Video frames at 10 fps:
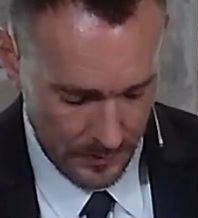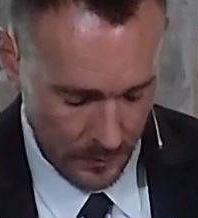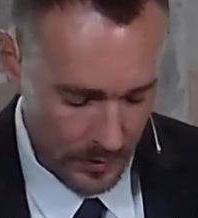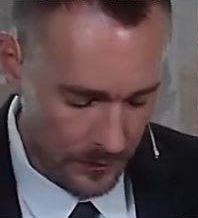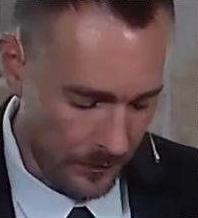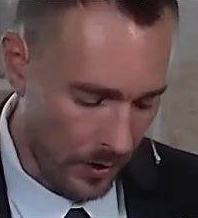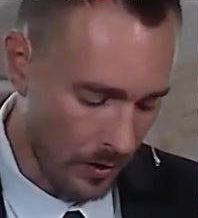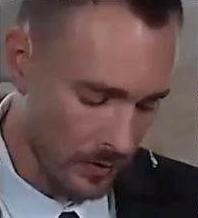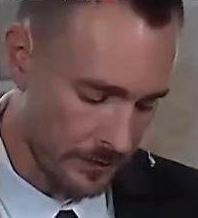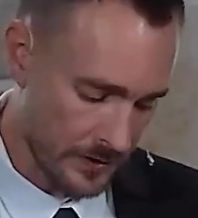What if
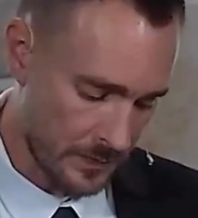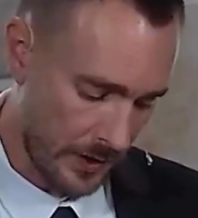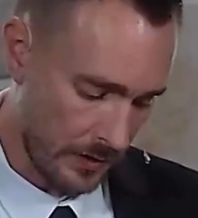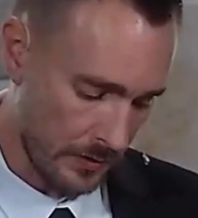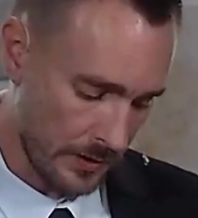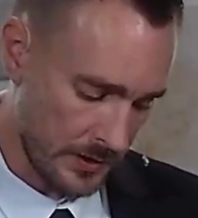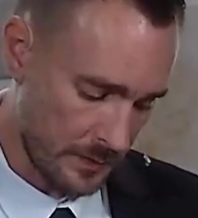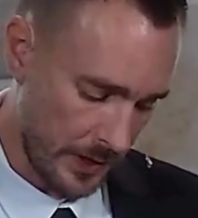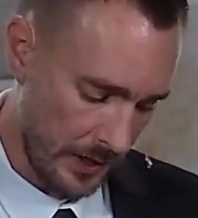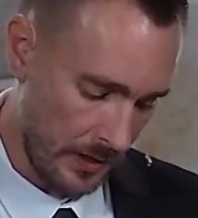all of this paralytic's
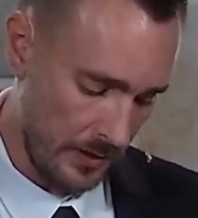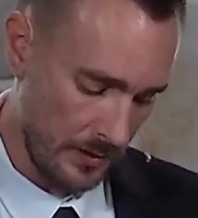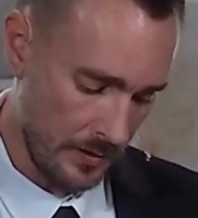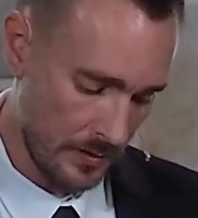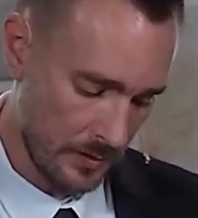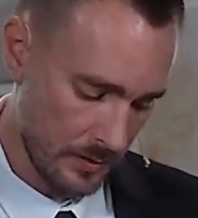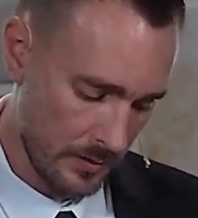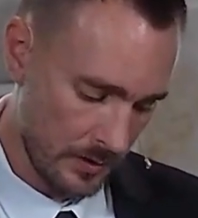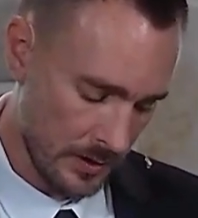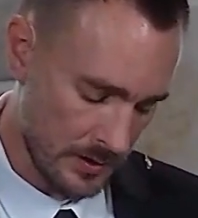pain
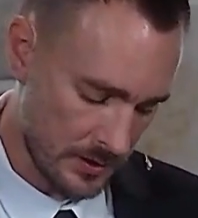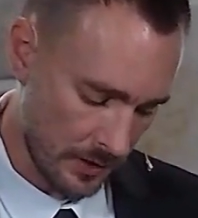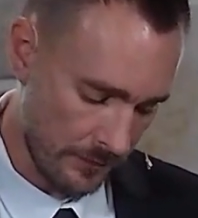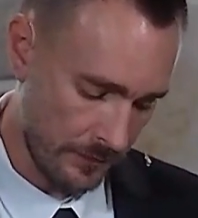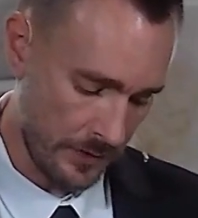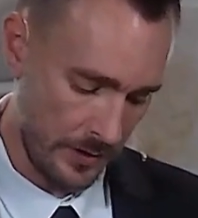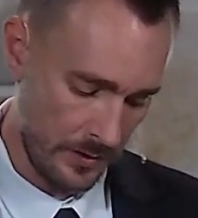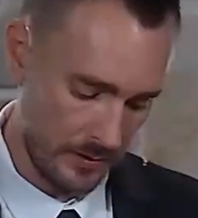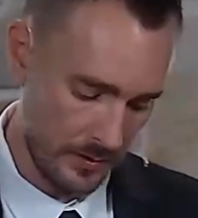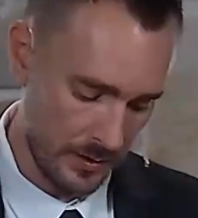and suffering
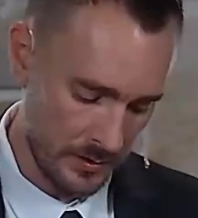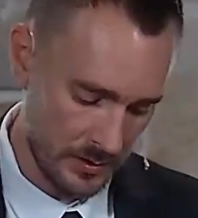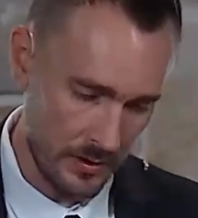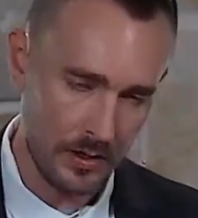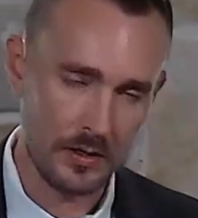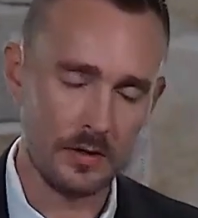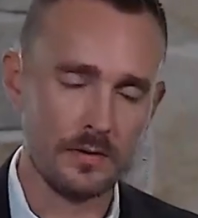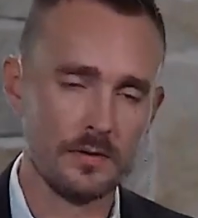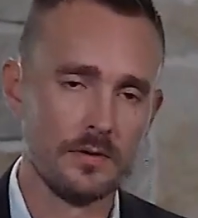and sorrow